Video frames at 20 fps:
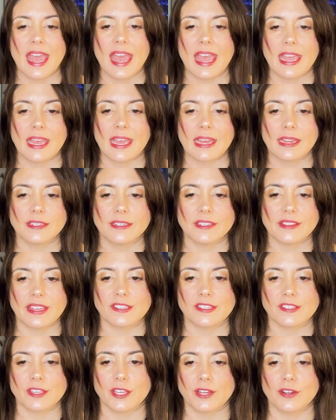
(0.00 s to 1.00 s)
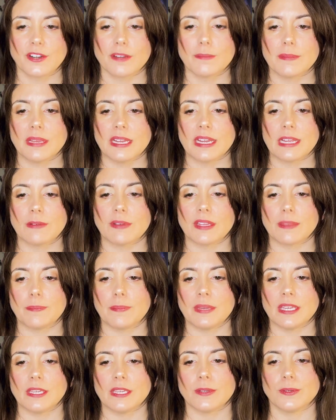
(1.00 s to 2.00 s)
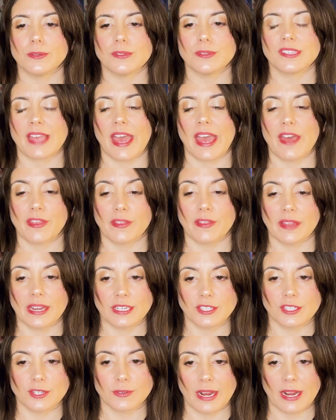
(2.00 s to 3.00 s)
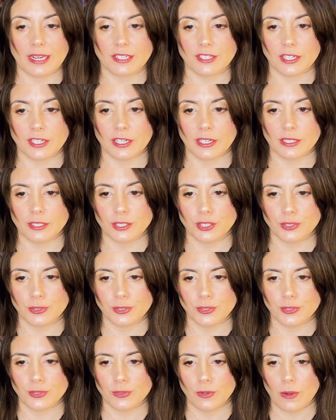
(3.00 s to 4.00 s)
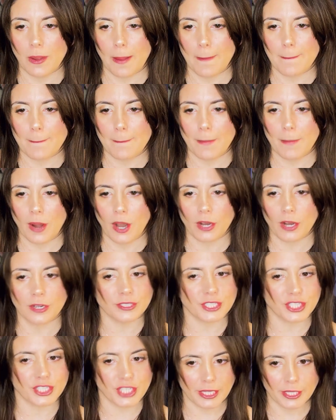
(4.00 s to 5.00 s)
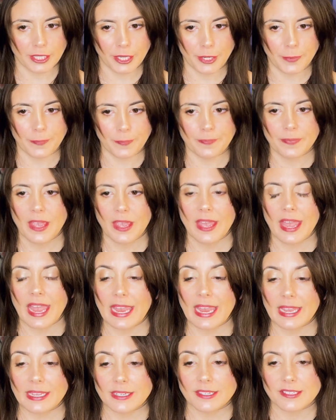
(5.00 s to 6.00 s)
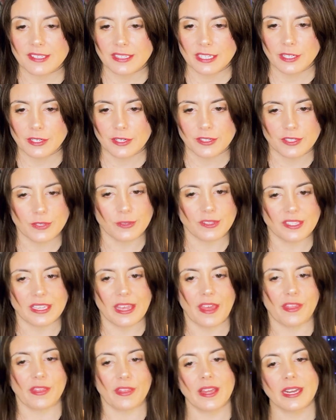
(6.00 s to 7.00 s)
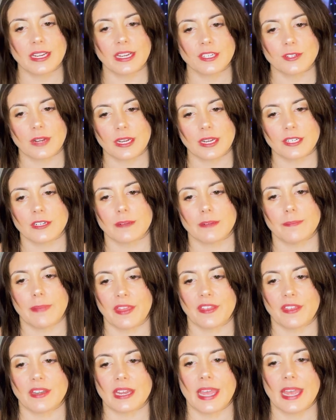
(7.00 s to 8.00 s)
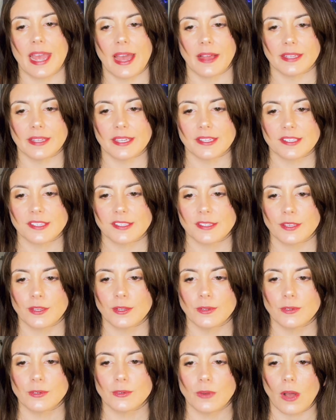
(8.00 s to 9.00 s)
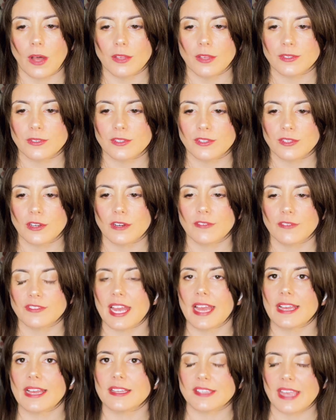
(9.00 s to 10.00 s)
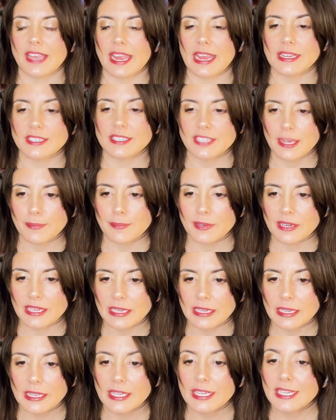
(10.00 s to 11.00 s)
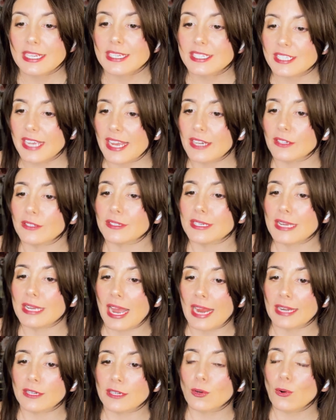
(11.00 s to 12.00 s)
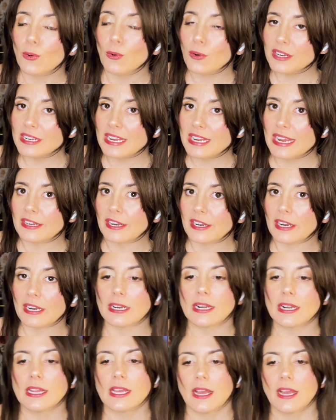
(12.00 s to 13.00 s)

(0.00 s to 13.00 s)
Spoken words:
and they secured a meeting with BU's athletic director, Drew Marocello, and senior associate athletic director, Bethany Ellis, who also served as a deputy Title IX coordinator,